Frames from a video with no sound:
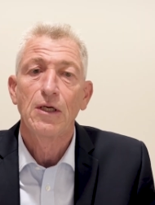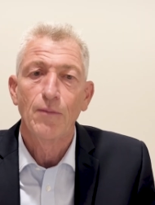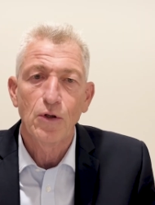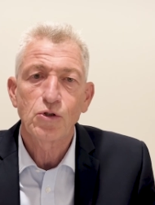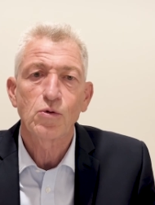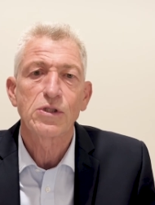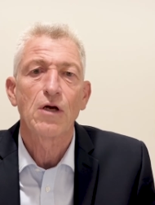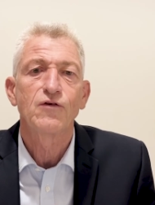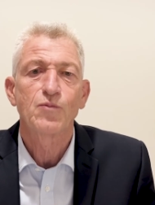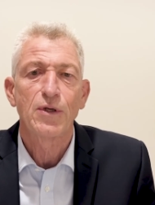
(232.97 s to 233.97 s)
Most
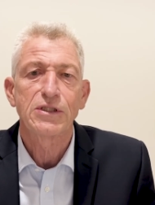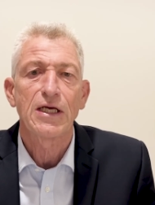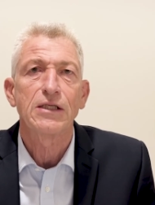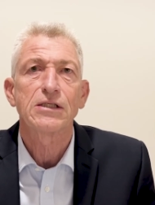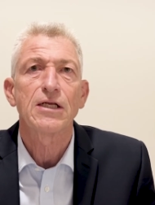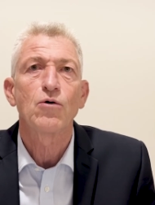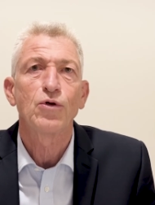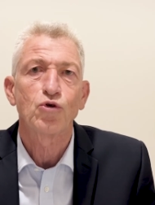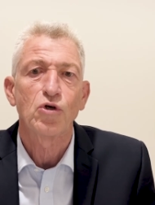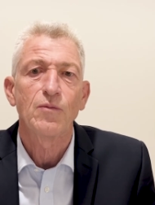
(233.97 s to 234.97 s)
resolve spontaneously or
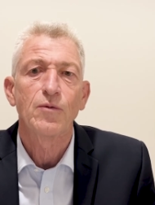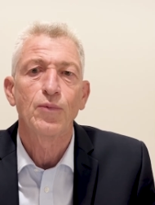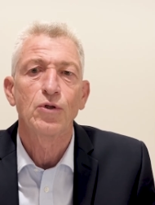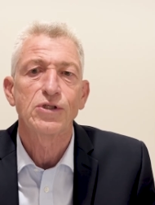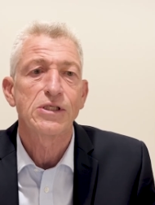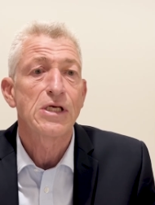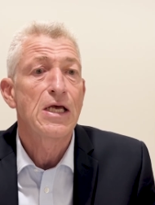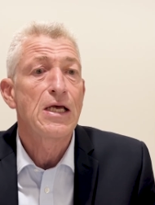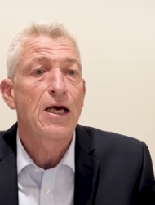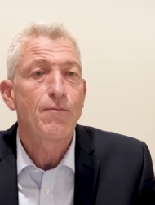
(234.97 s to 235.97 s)
with treatment pauses,
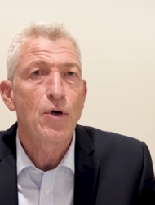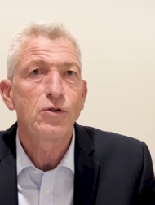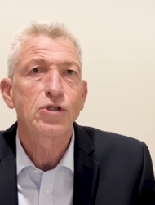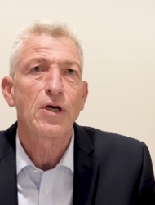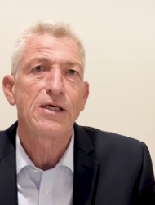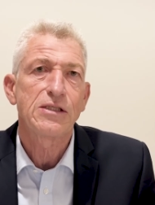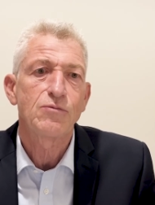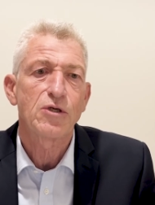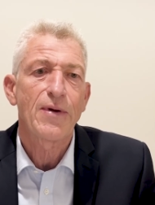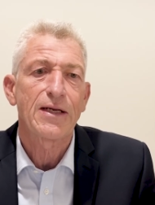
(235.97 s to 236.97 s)
and most are
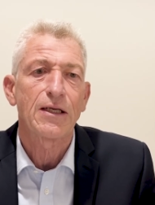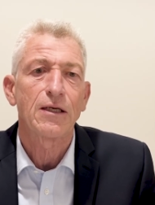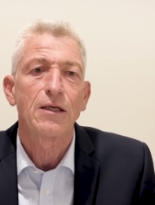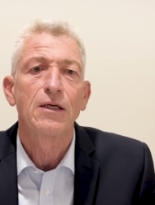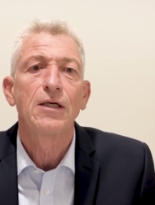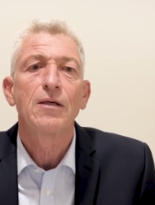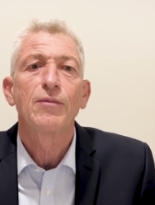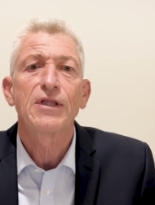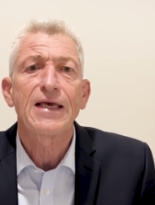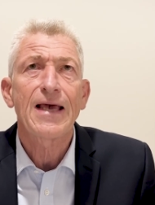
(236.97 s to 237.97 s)
asymptomatic,
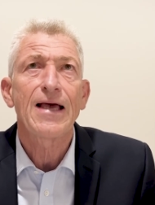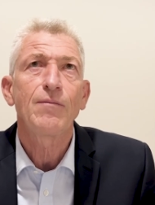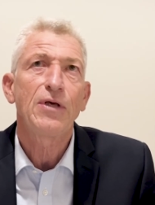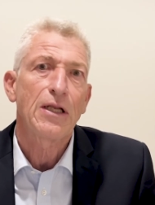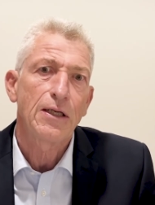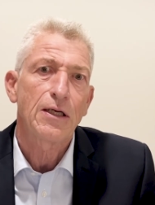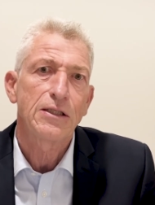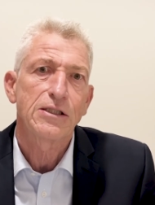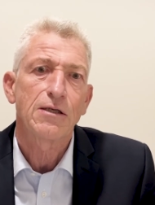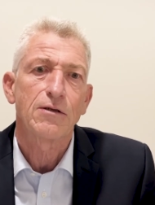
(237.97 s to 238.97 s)
but they can be clinically
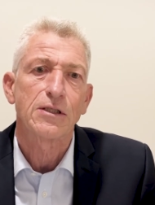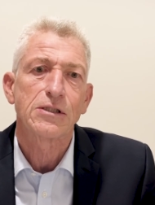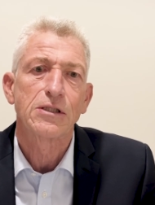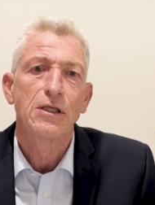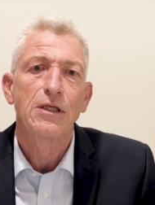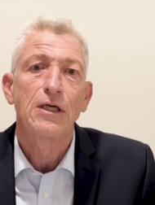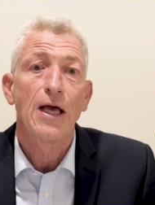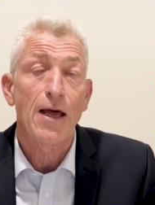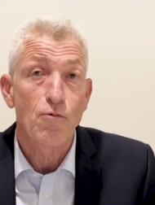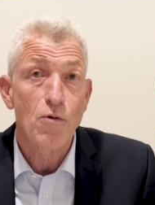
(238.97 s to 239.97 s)
serious
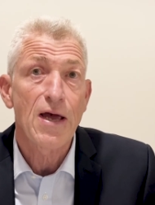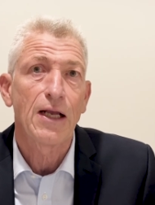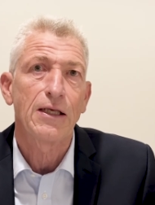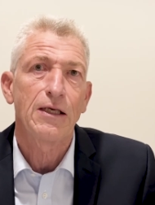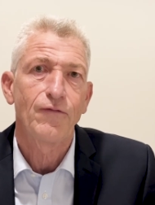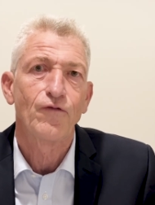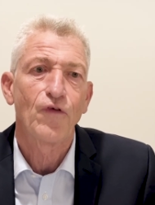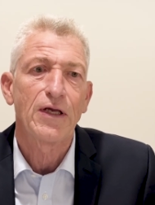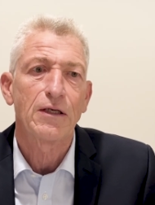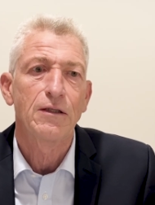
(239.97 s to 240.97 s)
and rarely even
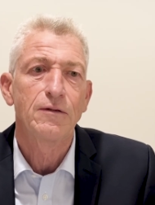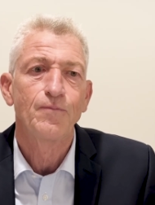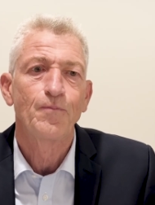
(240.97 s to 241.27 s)
fatal.